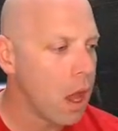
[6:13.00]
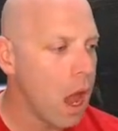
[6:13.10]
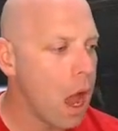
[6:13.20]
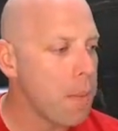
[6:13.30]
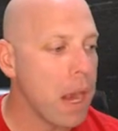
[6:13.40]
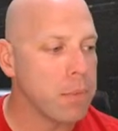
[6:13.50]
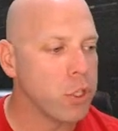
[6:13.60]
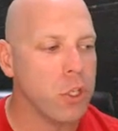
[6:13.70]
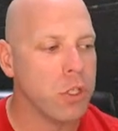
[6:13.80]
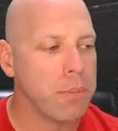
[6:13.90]
Um, and I'm
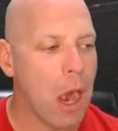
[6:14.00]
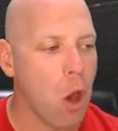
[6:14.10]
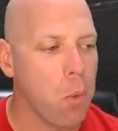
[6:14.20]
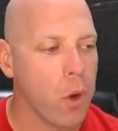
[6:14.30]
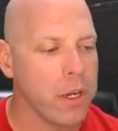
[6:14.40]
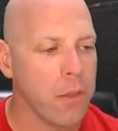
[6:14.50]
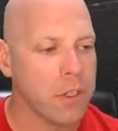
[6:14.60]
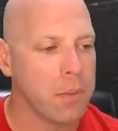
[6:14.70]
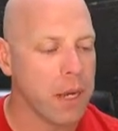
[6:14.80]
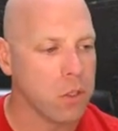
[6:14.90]
just using PowerPoint,
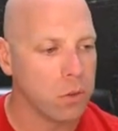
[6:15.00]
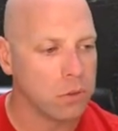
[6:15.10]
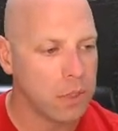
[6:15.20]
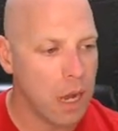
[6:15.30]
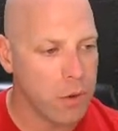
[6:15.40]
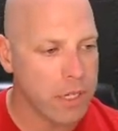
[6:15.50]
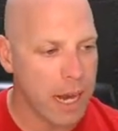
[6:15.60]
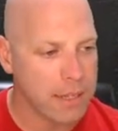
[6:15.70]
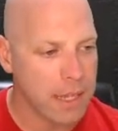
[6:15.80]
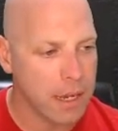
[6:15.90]
nothing special. I always get
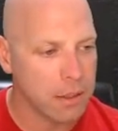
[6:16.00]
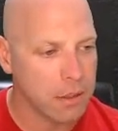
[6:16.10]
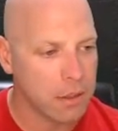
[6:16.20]
asked that.